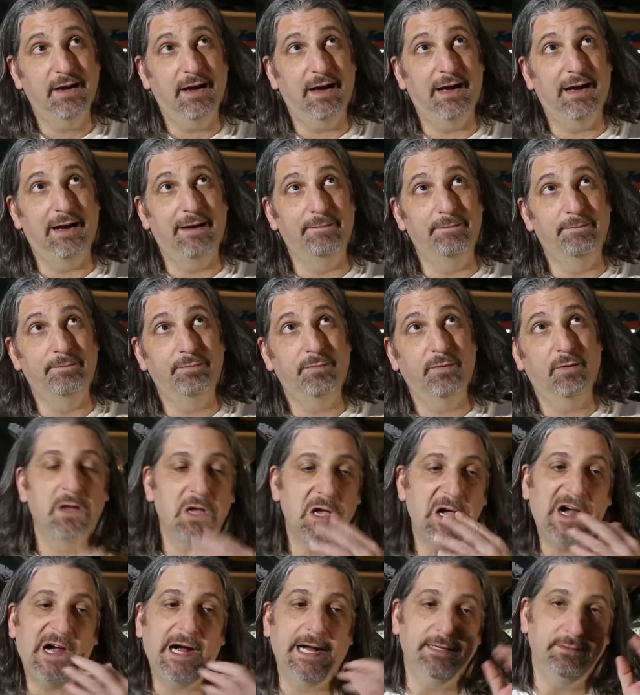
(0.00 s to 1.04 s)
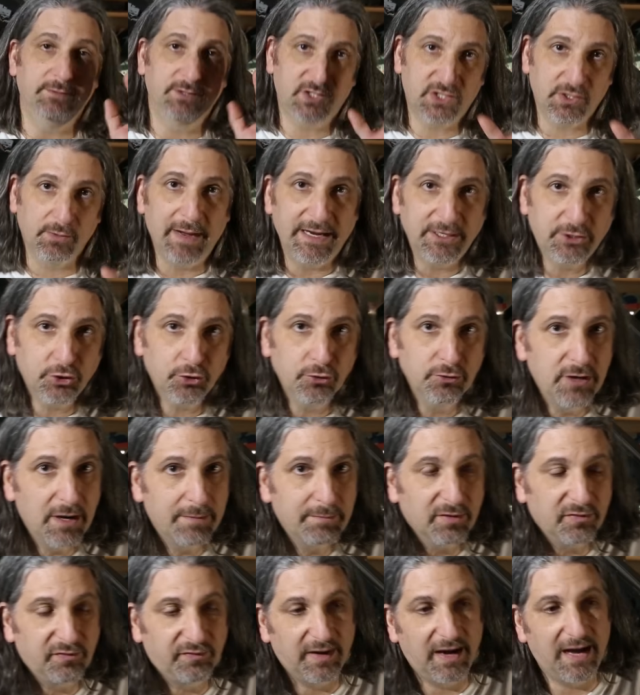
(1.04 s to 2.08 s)
All right, so my true
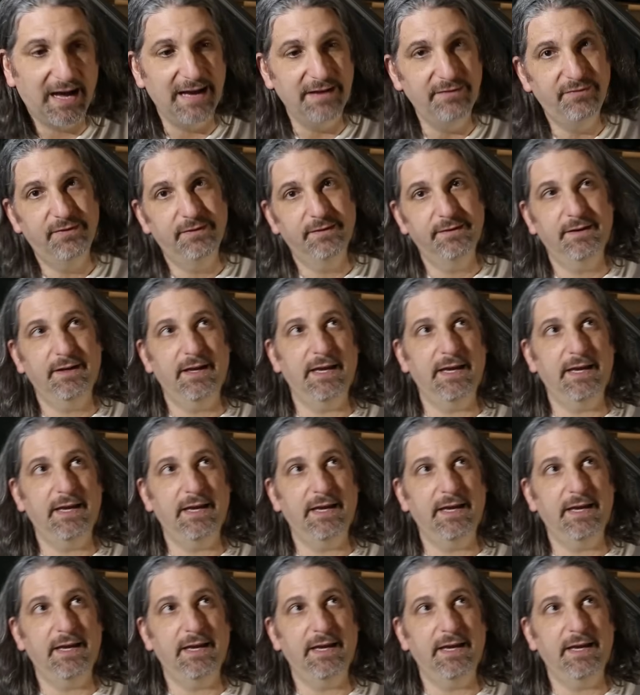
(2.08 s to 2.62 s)
number 5